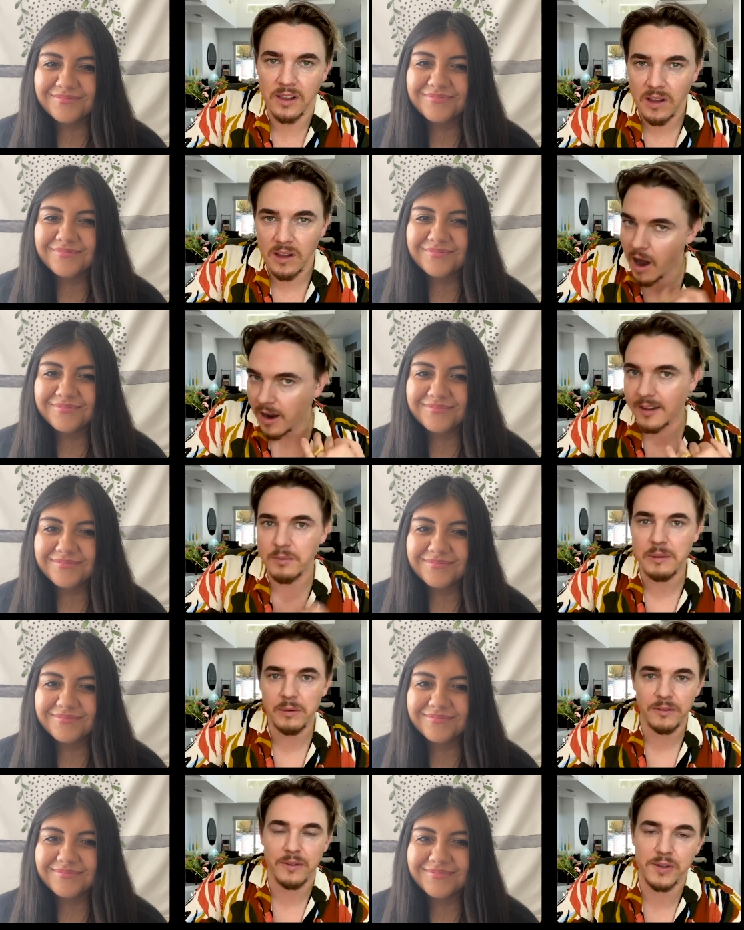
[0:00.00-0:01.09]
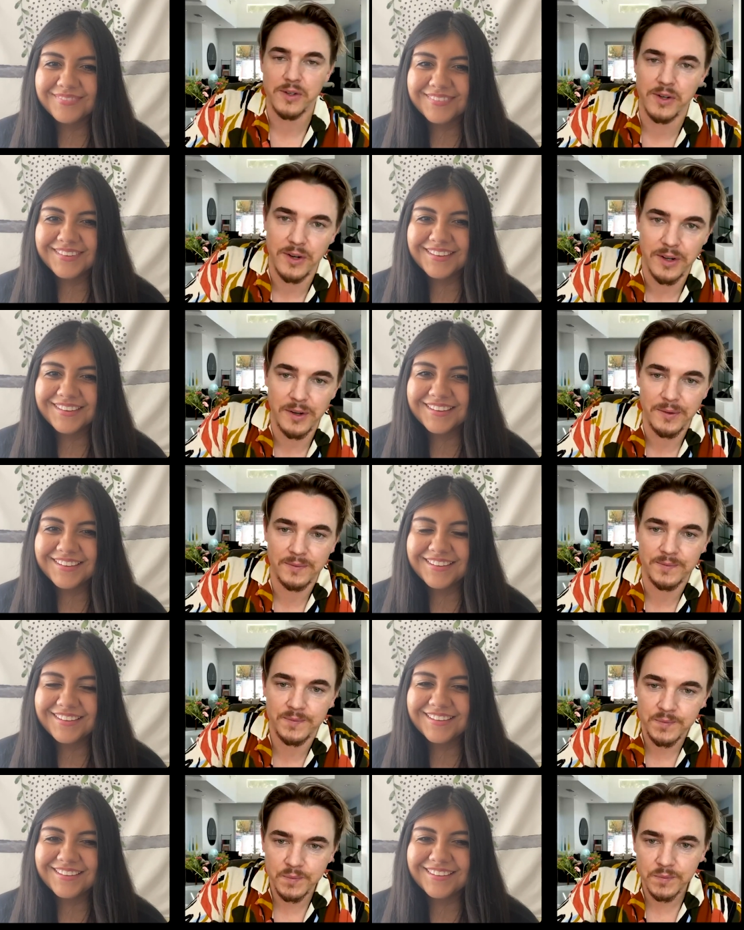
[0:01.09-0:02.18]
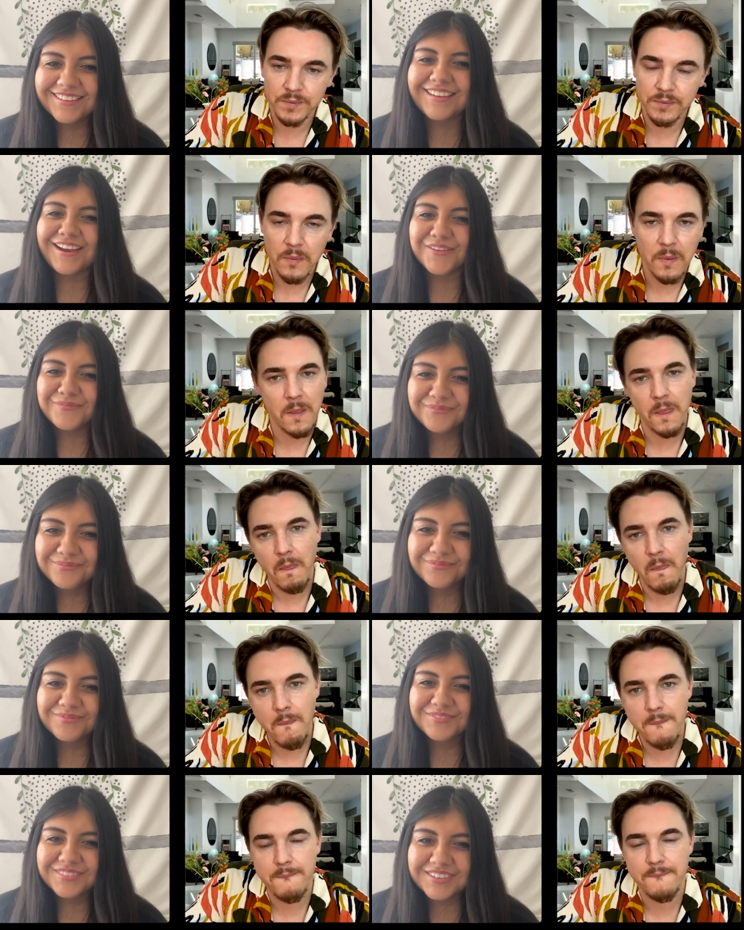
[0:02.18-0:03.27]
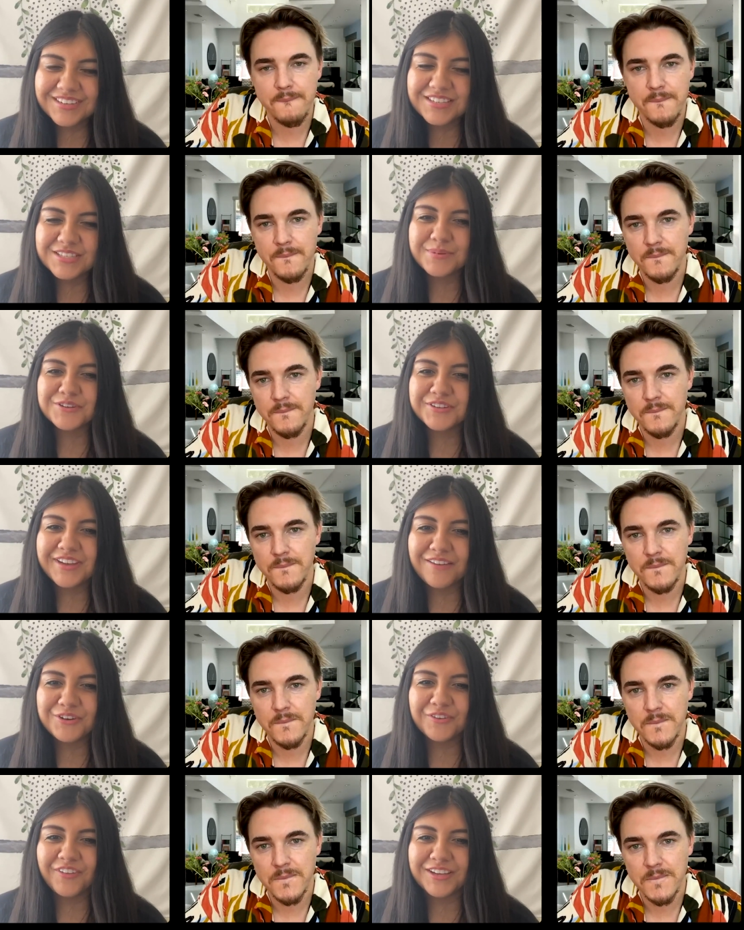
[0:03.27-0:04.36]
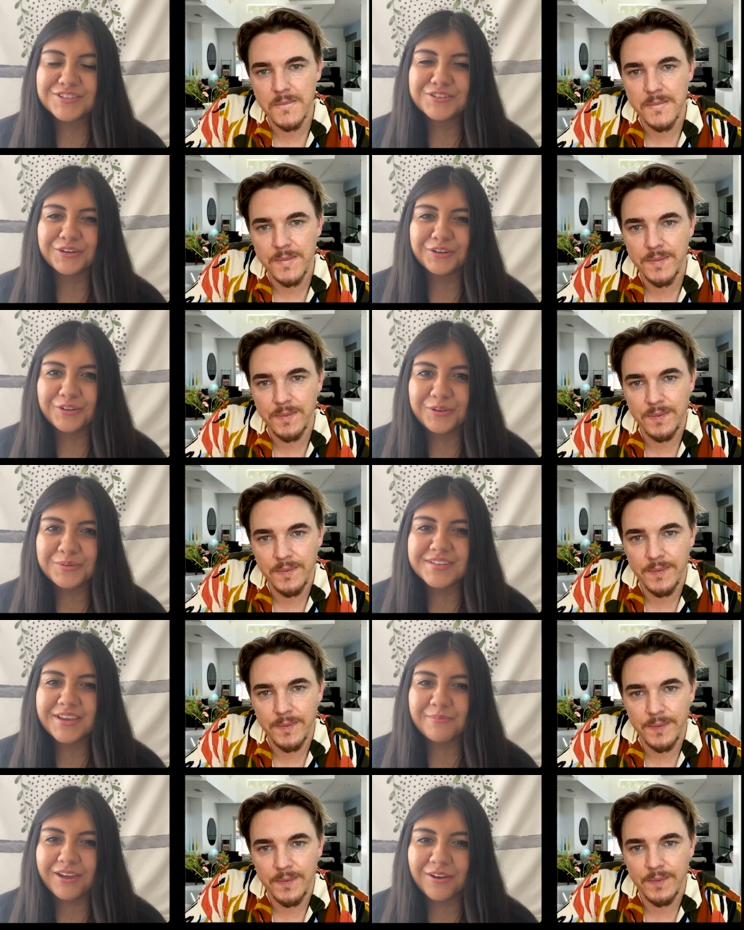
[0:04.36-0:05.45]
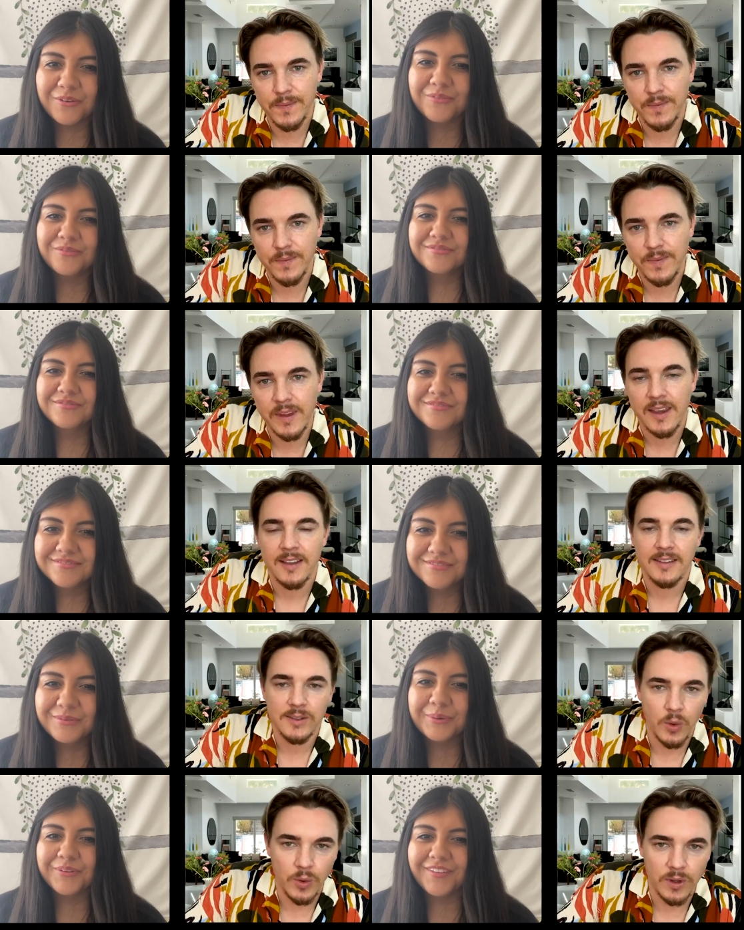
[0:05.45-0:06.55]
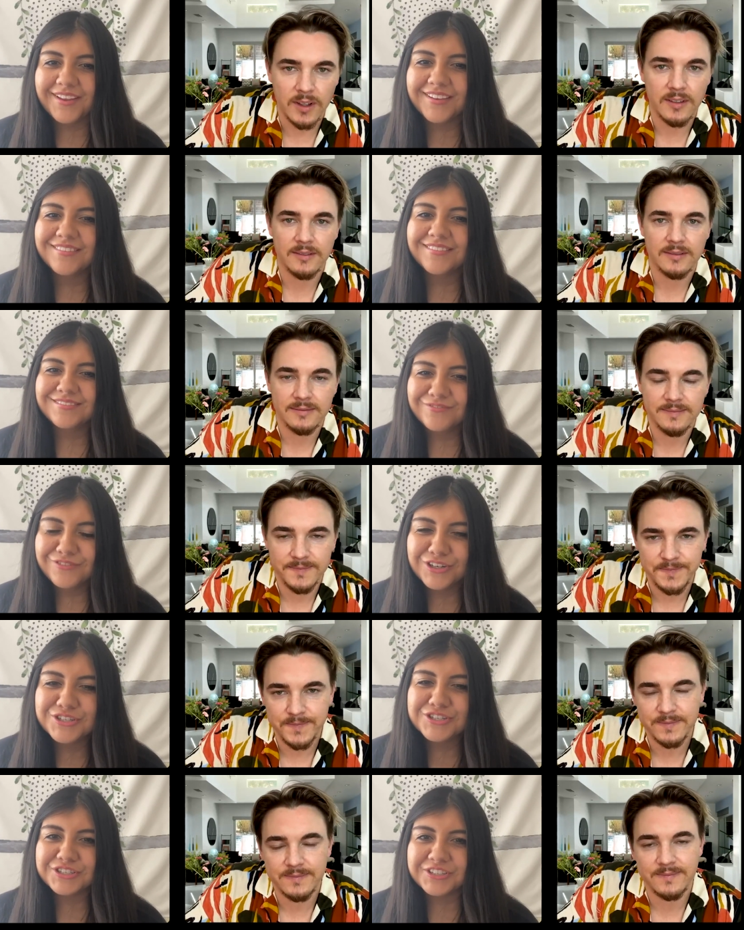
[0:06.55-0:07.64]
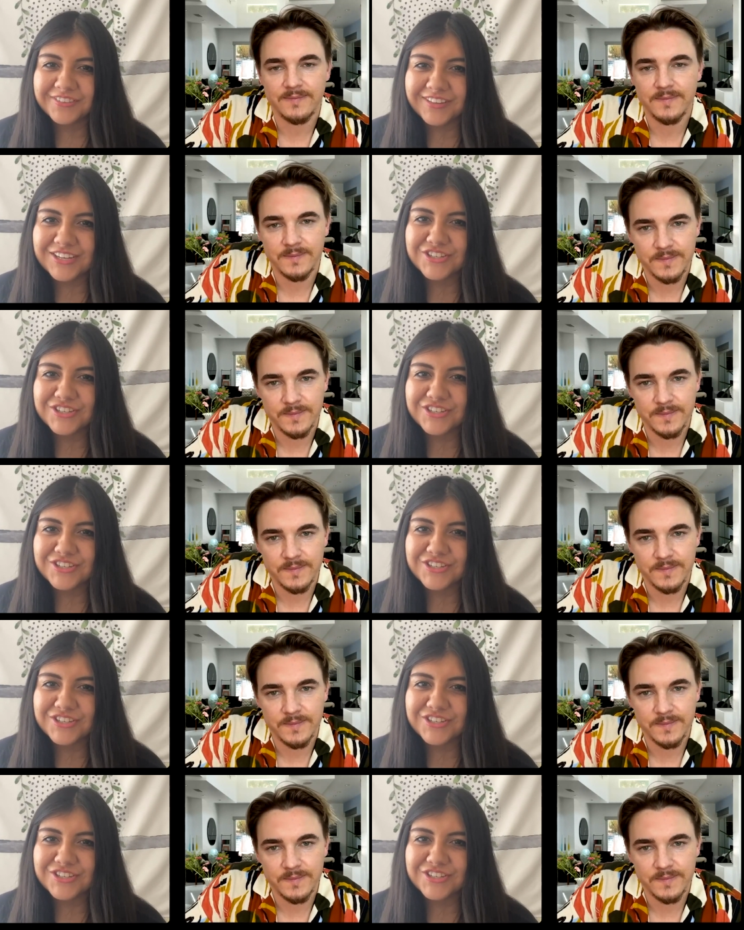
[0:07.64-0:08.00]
Speaker 1: a lock. People for sure knew.
Speaker 2: Yeah. Especially after like certain clues came out.
Speaker 1: We were like,
Speaker 2: for sure, that's